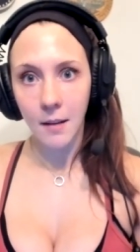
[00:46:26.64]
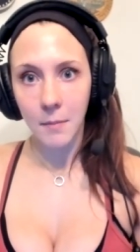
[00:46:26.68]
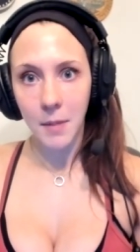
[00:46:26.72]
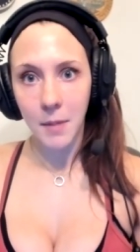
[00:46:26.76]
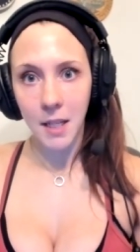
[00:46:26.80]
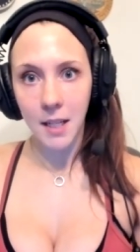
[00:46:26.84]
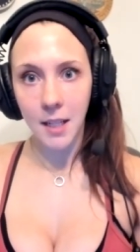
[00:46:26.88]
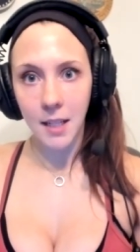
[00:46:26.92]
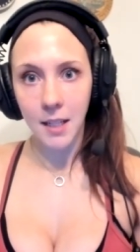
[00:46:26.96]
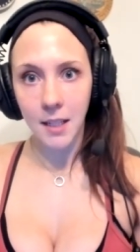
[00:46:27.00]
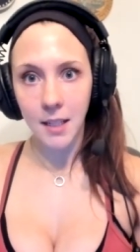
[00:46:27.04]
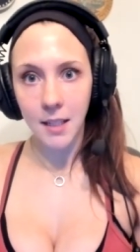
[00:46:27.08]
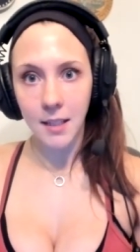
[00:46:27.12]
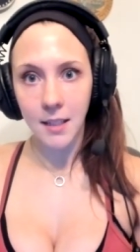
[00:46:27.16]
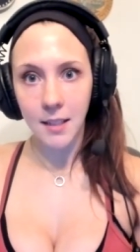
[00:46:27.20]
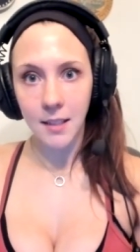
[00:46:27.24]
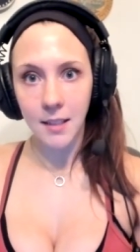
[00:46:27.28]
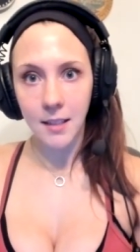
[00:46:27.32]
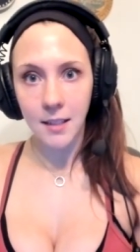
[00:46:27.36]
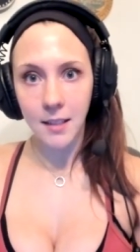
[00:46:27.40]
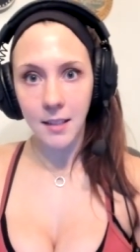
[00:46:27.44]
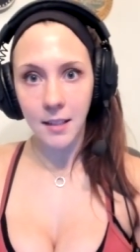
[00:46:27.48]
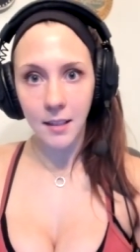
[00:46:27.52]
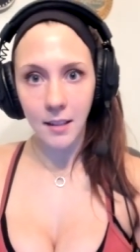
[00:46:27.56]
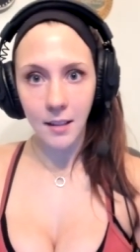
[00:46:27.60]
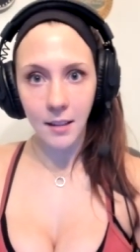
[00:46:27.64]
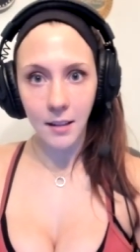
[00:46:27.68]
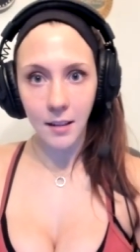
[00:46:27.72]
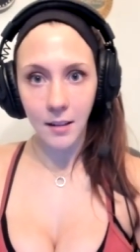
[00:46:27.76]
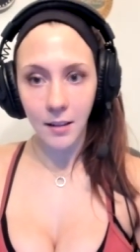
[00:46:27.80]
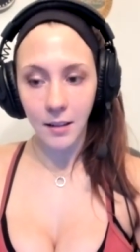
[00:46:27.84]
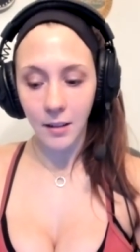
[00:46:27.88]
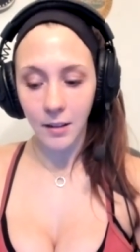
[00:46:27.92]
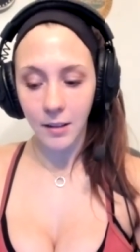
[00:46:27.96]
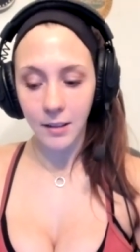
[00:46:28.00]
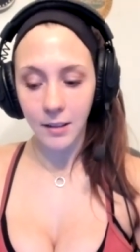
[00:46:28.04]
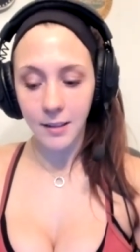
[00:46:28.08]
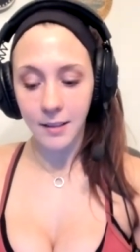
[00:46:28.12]
because
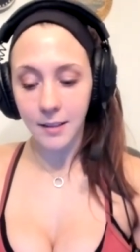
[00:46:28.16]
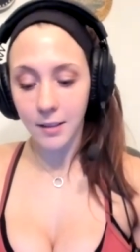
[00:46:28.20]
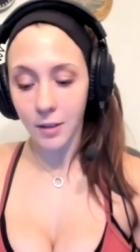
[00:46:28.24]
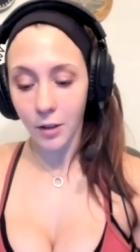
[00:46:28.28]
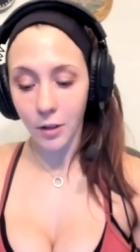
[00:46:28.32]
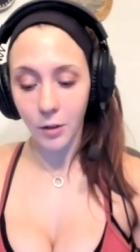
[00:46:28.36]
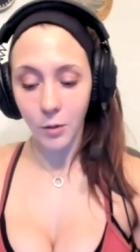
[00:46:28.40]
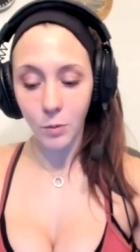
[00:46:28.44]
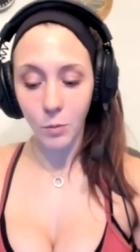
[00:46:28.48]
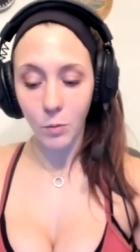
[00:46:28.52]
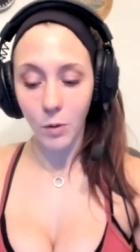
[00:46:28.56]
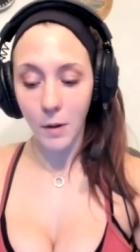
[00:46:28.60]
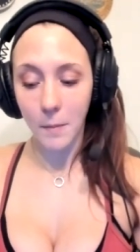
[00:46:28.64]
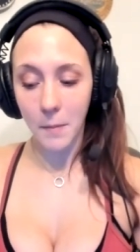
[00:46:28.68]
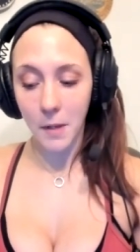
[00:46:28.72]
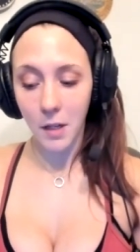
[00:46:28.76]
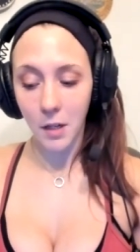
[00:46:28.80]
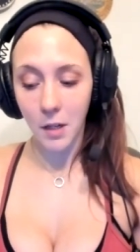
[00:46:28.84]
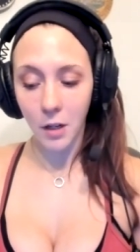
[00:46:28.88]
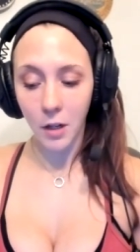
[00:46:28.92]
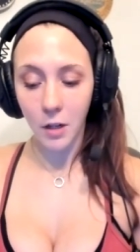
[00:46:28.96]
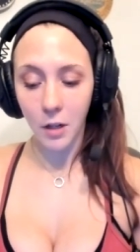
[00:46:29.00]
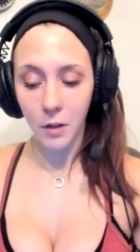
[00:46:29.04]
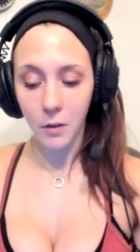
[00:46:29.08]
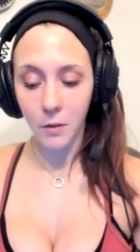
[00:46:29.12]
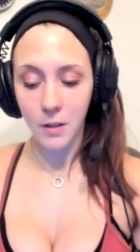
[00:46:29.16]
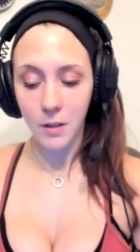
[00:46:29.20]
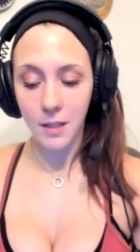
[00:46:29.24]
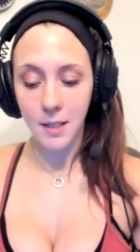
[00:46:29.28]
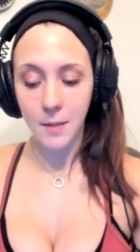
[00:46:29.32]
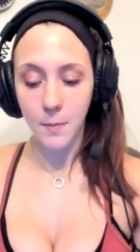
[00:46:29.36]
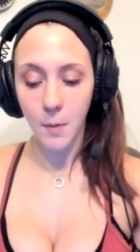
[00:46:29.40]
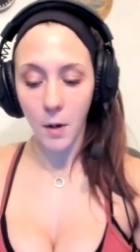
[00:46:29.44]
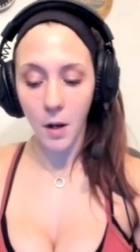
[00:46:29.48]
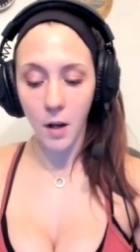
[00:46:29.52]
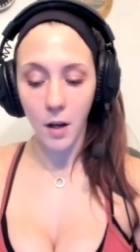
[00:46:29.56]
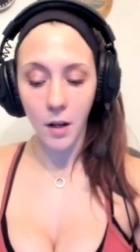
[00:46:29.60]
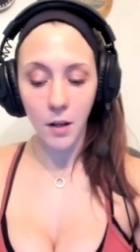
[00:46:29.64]
certain women are going to
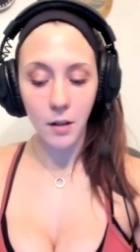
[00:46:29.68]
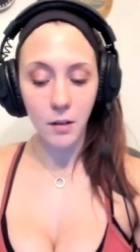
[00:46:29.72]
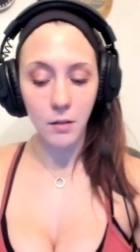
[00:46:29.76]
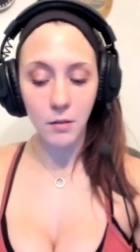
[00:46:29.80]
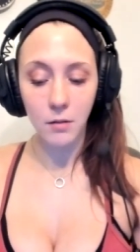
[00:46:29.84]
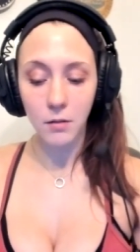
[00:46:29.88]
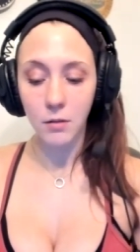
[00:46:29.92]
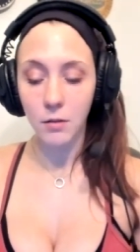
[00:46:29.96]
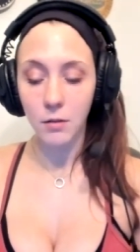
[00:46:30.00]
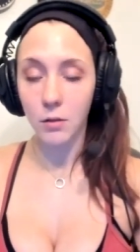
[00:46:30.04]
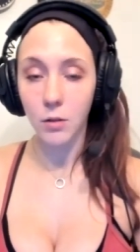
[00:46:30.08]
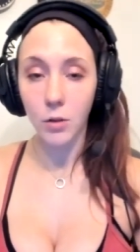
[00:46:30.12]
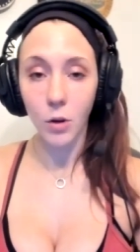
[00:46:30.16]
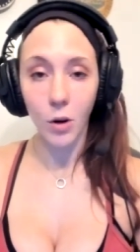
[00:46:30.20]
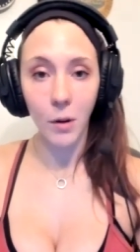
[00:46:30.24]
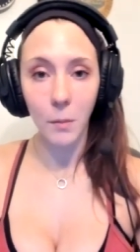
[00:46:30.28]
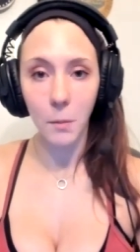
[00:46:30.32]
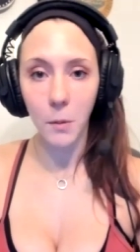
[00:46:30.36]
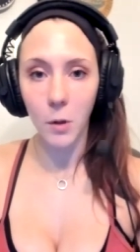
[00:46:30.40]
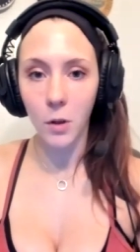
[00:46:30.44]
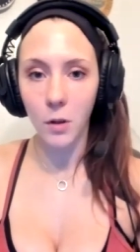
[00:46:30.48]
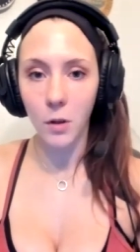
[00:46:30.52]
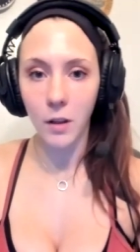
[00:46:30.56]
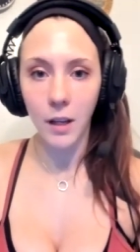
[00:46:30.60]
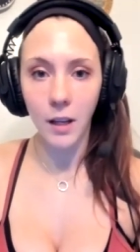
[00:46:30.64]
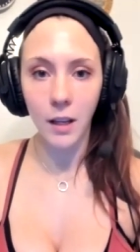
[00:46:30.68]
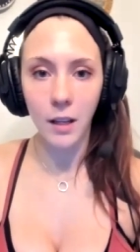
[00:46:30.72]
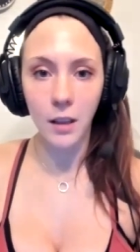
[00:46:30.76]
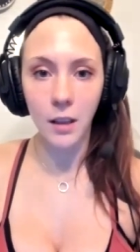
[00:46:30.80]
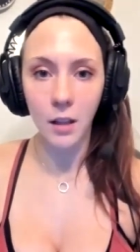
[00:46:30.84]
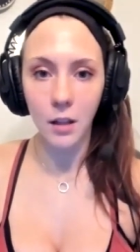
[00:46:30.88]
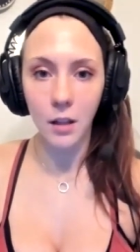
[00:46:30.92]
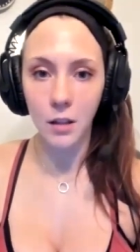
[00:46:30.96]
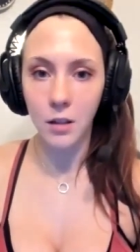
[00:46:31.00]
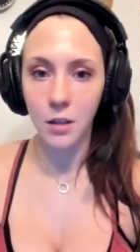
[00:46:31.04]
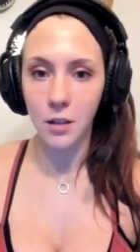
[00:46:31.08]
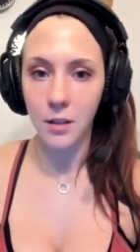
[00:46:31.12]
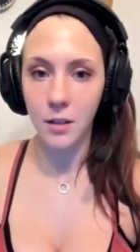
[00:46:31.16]
respond normal, like
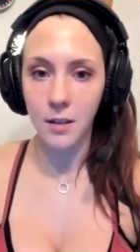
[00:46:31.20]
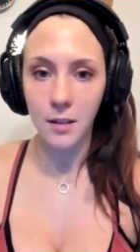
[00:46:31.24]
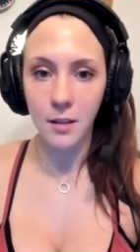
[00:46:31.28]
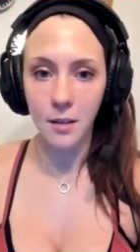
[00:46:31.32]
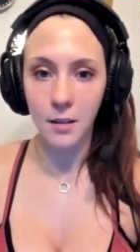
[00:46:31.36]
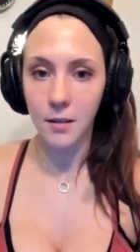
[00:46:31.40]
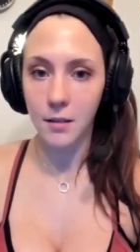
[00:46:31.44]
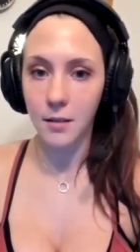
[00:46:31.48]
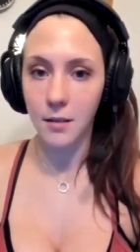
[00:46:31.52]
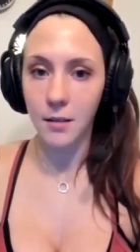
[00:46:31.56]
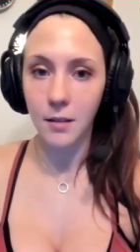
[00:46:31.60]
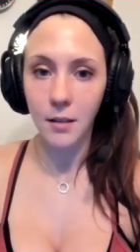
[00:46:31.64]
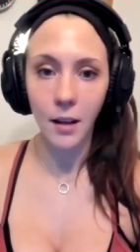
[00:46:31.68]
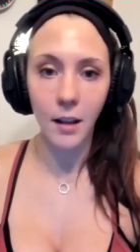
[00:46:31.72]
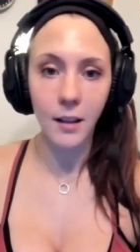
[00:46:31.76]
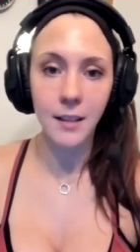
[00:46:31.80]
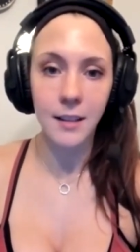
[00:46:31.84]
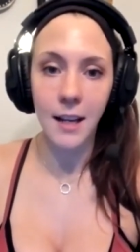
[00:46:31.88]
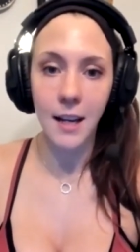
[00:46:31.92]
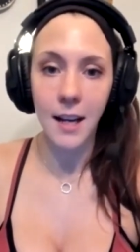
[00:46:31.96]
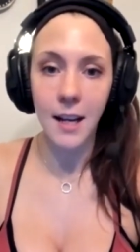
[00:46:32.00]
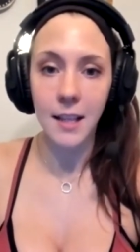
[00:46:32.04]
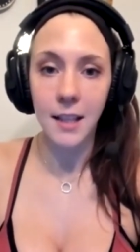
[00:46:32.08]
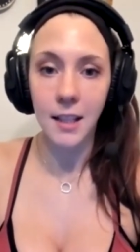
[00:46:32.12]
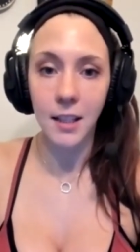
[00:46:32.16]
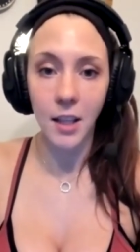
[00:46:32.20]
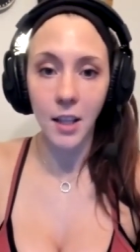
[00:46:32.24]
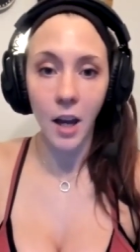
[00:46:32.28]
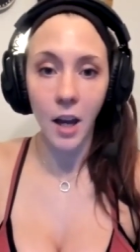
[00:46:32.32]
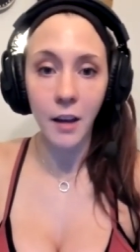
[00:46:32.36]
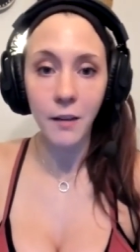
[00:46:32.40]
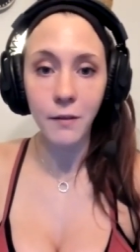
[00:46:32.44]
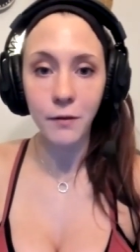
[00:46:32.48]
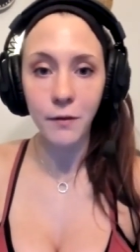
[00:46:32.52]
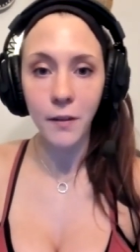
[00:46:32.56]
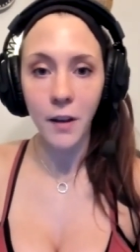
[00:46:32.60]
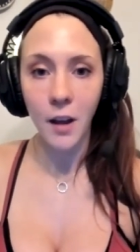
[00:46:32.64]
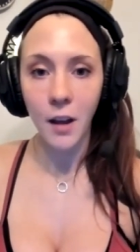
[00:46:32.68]
they're just a day in the
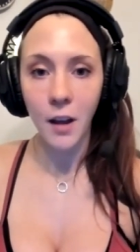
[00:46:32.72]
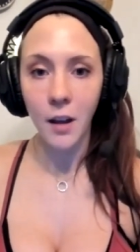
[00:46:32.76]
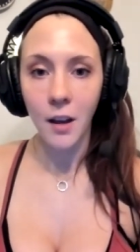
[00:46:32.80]
life.